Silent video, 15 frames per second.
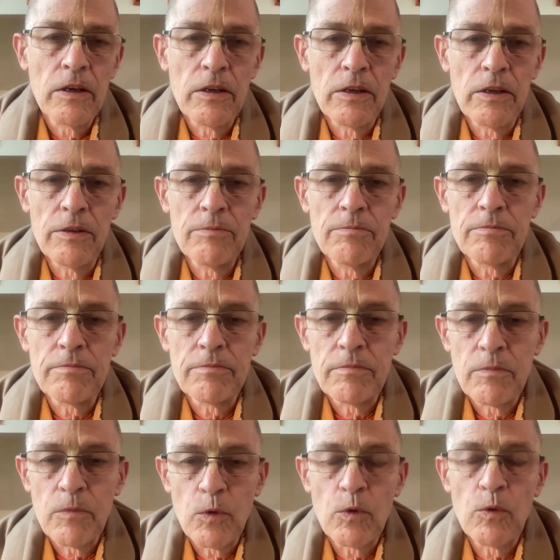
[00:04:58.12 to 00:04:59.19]
Um,
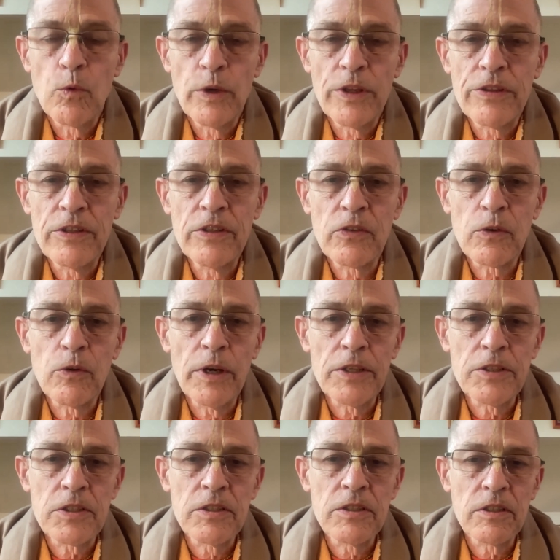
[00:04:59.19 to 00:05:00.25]
with this
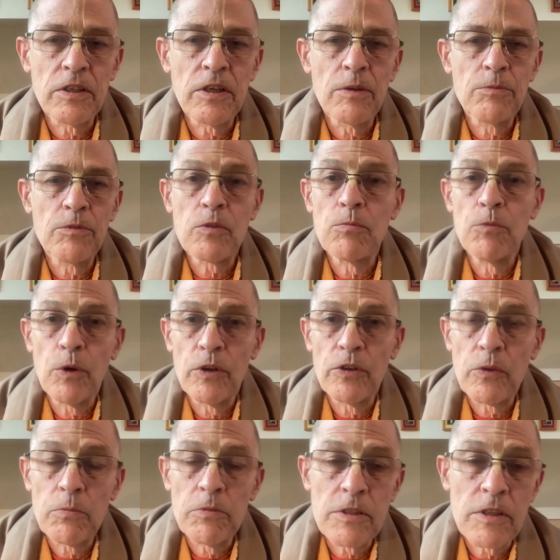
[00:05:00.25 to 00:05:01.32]
question comes
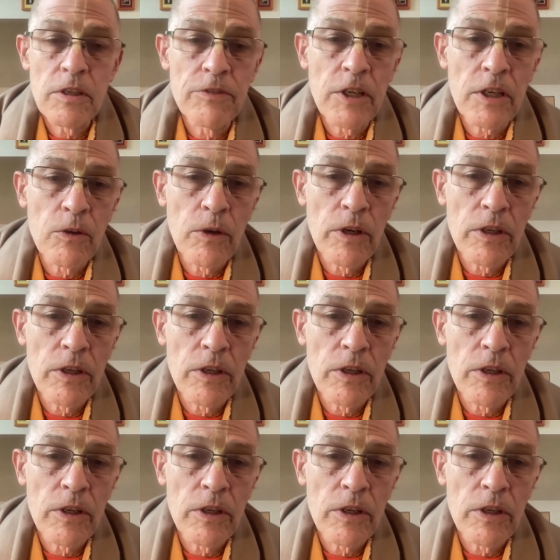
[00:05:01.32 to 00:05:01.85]
more specific